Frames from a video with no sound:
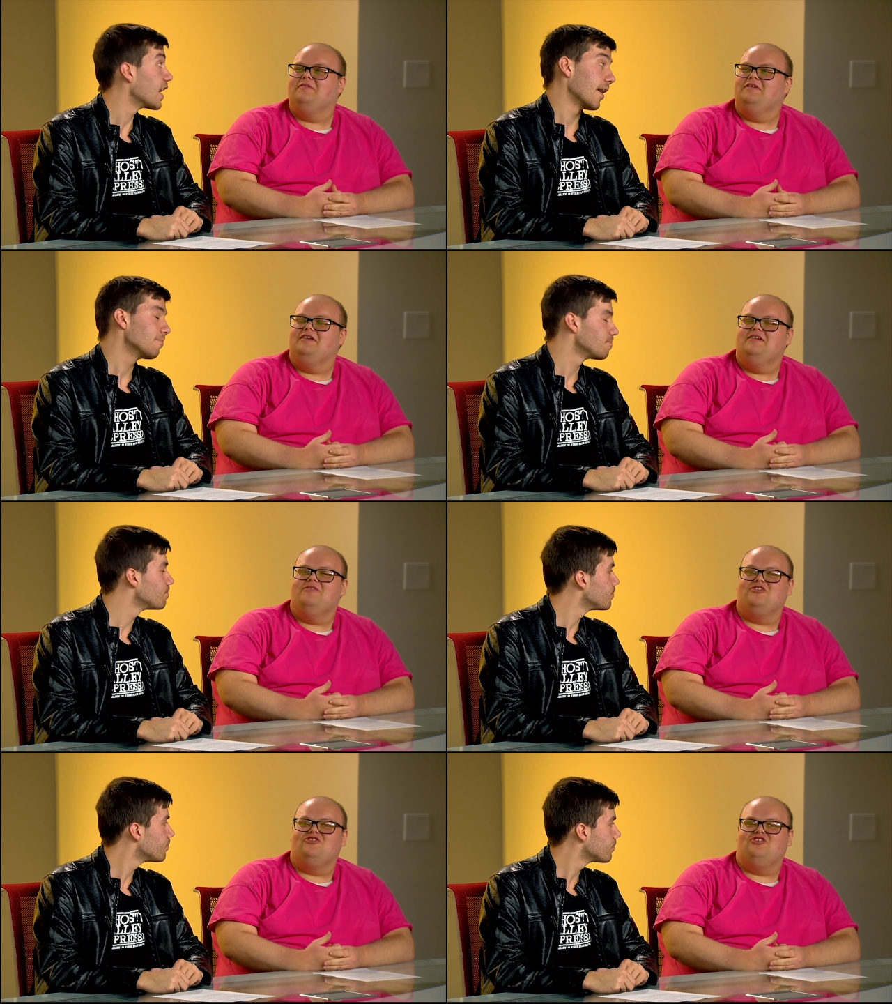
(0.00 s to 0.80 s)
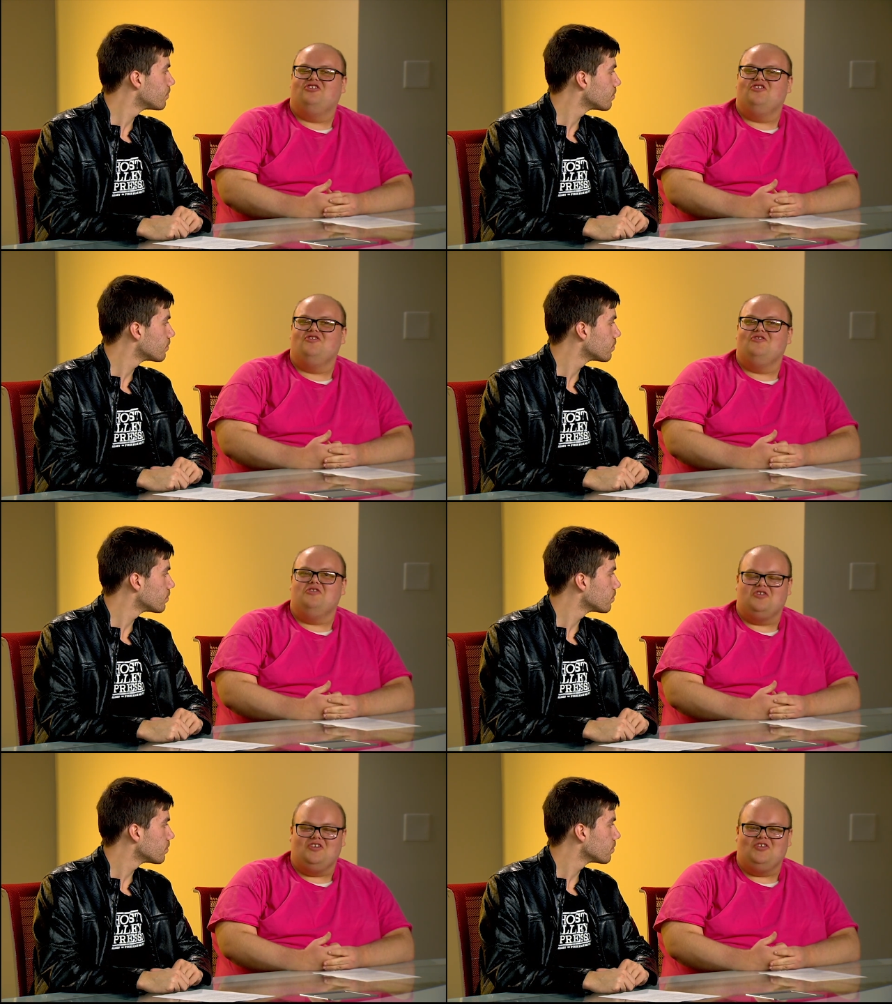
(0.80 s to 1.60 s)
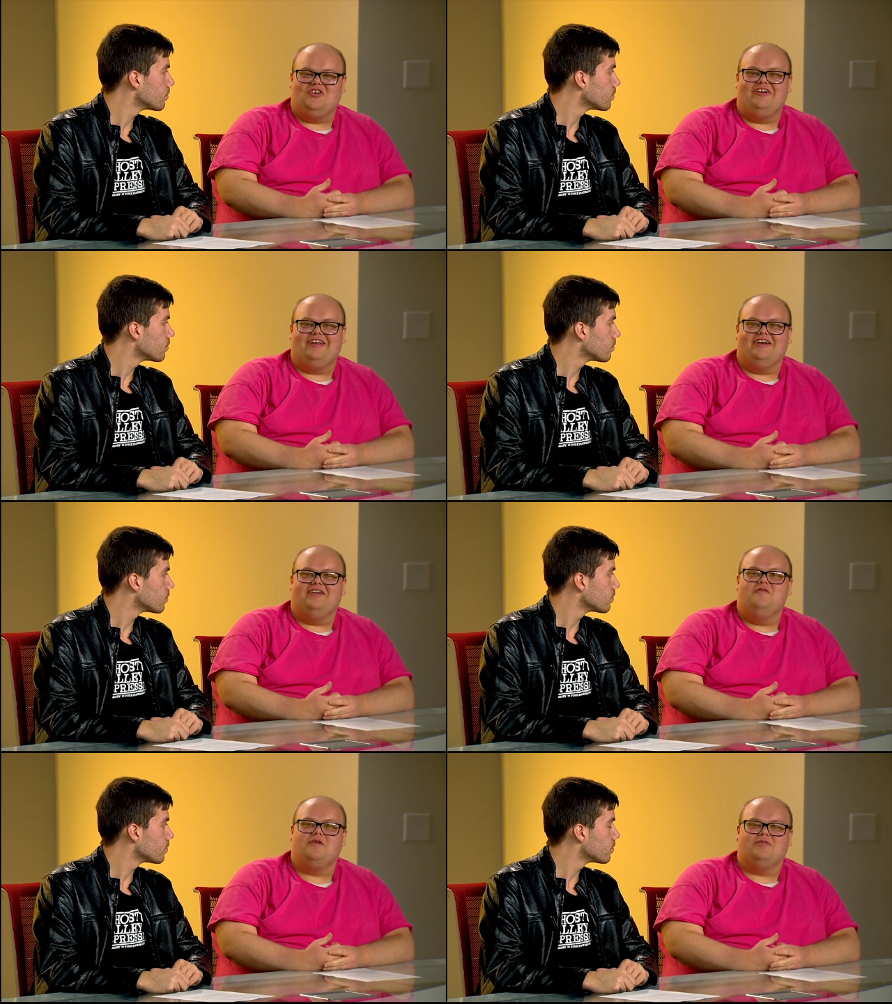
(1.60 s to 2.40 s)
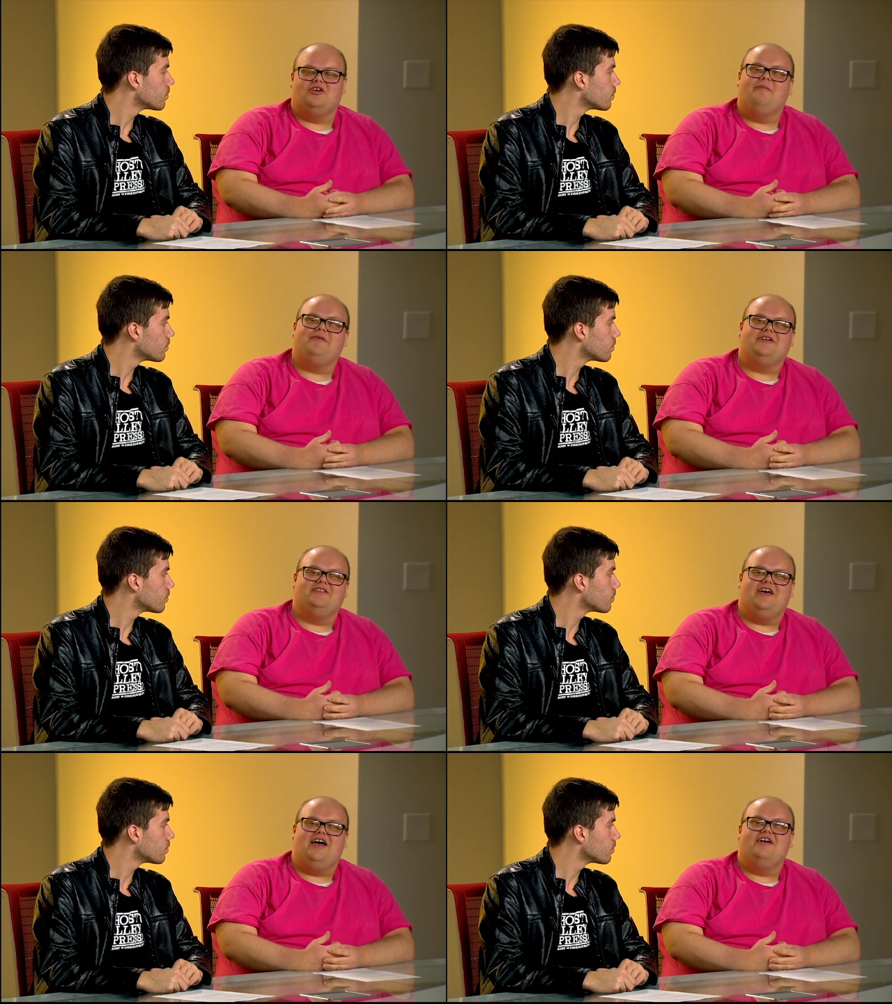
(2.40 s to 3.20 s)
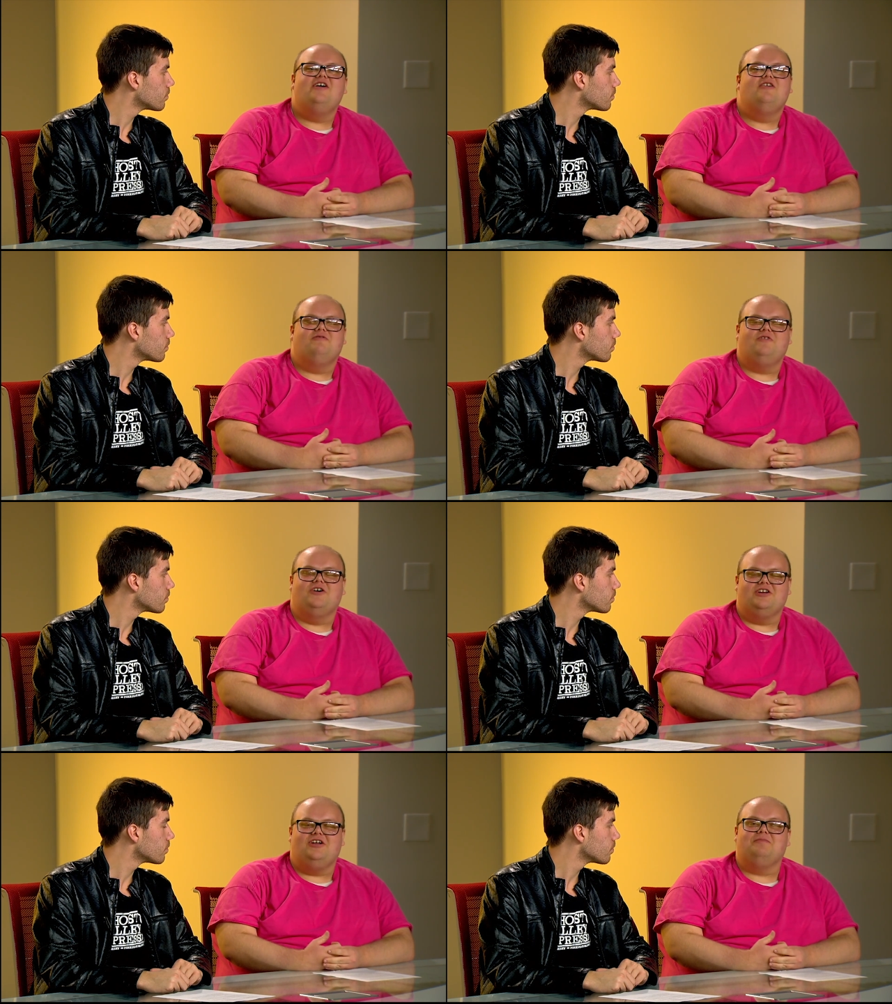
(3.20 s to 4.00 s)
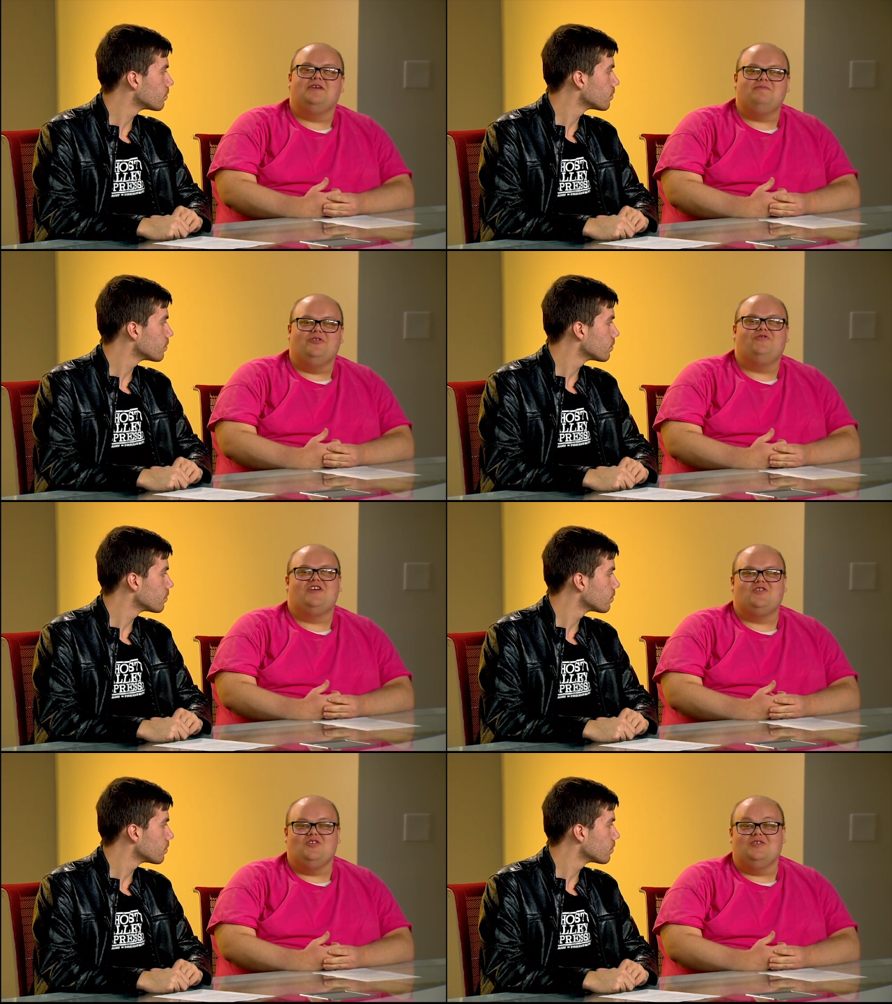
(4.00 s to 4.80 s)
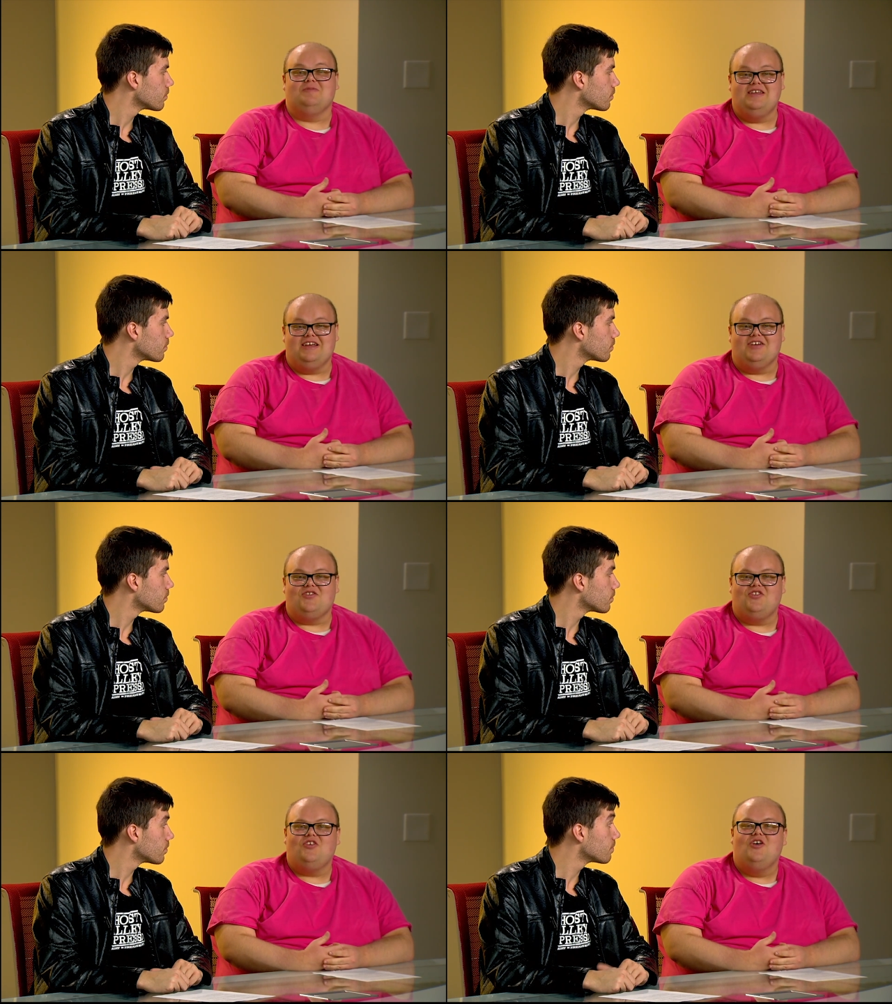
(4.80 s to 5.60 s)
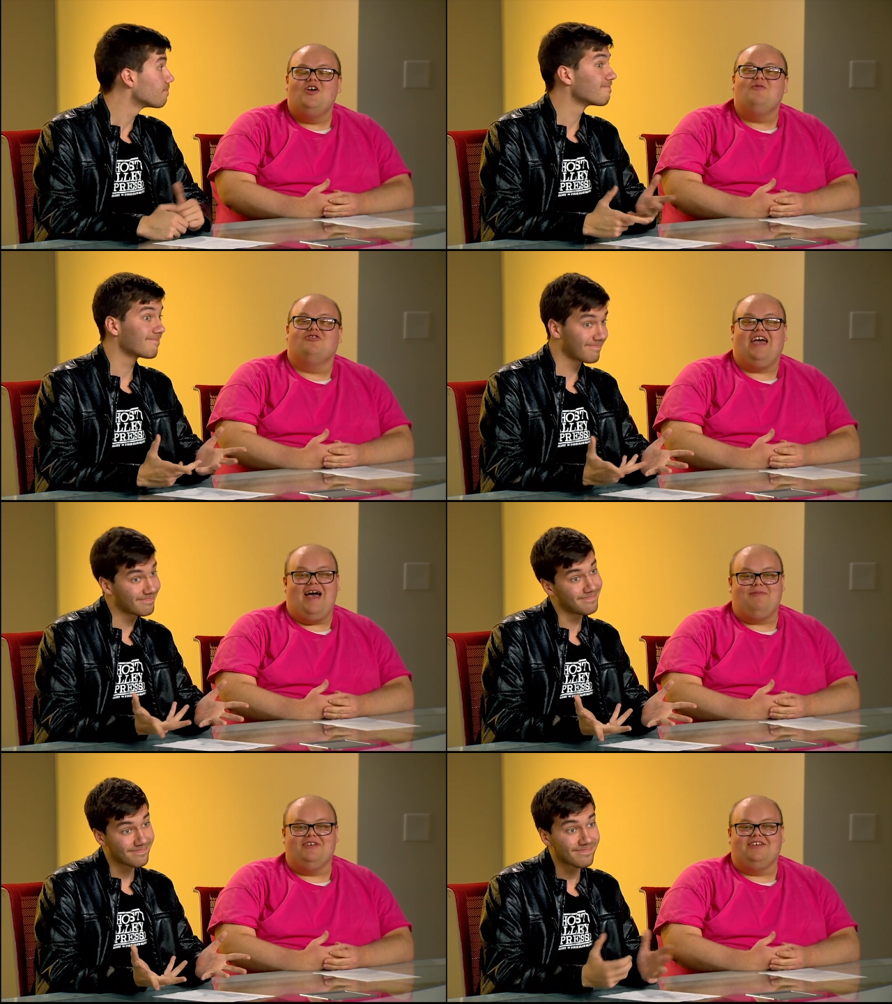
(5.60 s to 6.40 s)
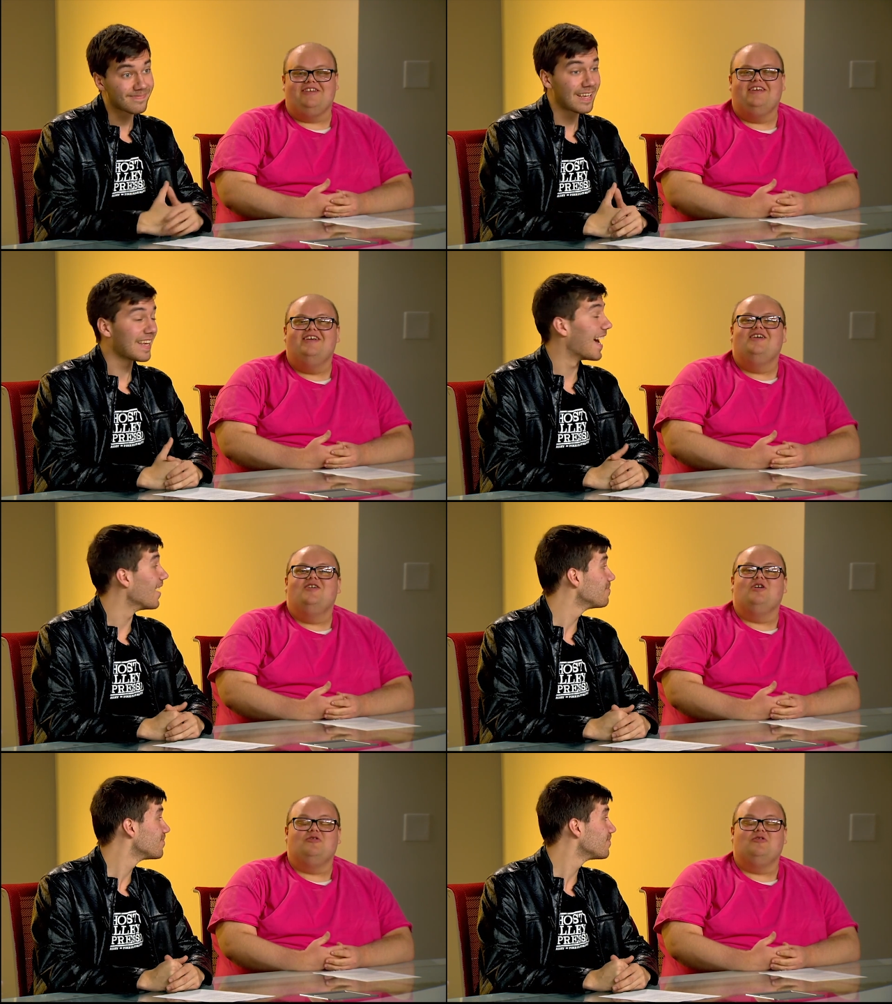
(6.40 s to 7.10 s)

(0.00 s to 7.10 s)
Speaker 1: Yeah, which is concerning from the company that farted on people's faces in meetings, which happened yeah.